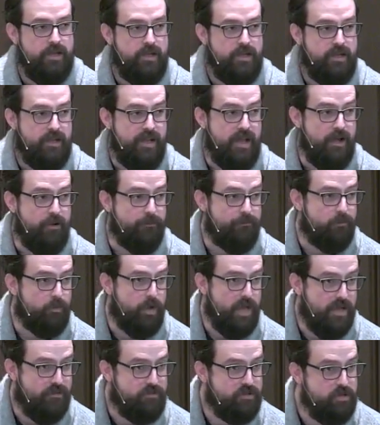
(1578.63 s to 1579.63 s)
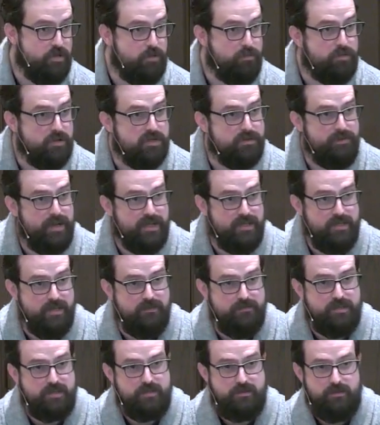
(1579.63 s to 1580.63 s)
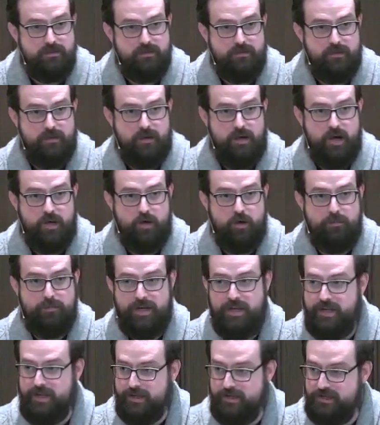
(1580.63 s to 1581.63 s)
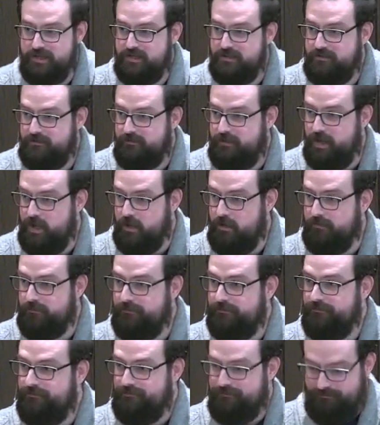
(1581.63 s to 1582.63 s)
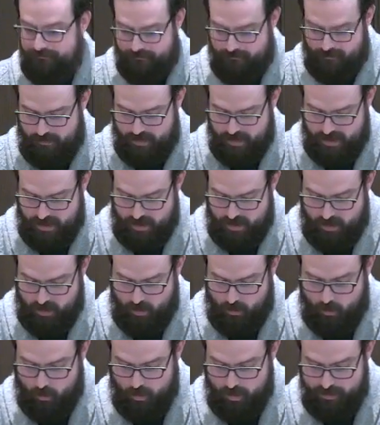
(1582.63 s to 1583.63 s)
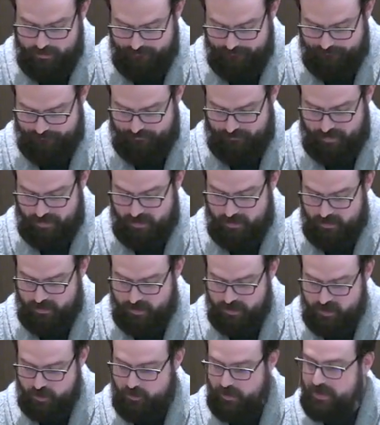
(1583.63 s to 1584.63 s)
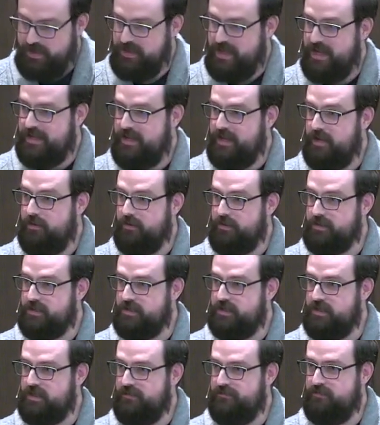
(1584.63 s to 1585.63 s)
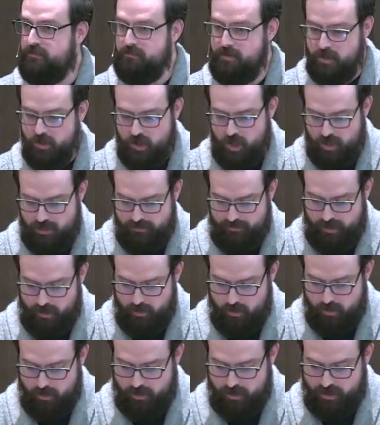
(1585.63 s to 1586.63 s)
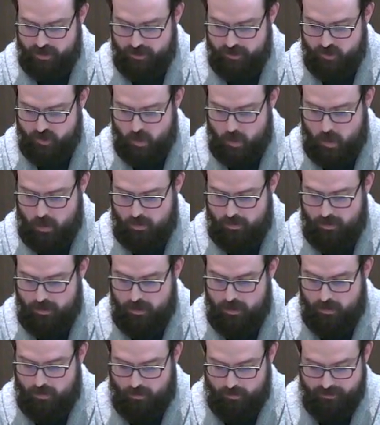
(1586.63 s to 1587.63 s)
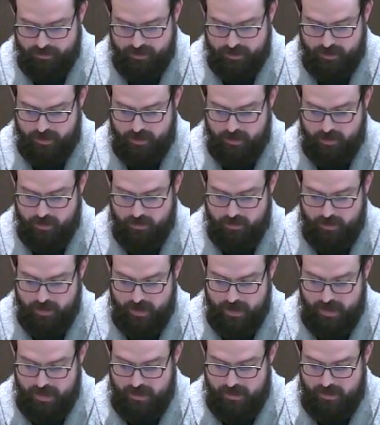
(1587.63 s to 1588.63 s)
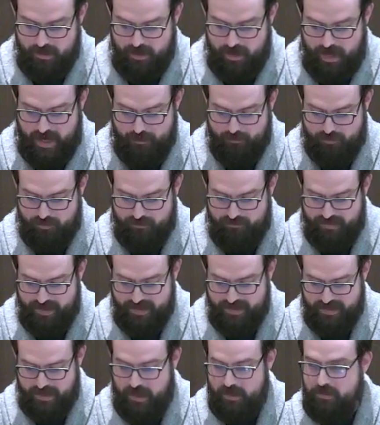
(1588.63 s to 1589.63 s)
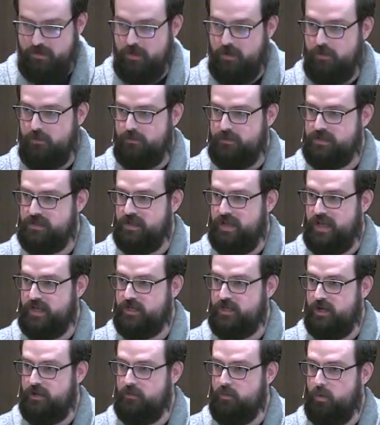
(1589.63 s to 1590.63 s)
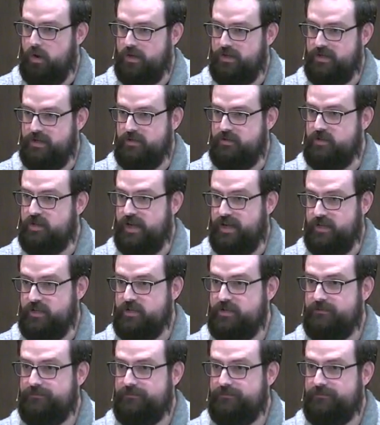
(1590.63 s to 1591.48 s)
Now, we have two perspectives on obedience here. One, a strict adherence to the familiar in order to control, hold secure, and prevent unknown/unwanted change.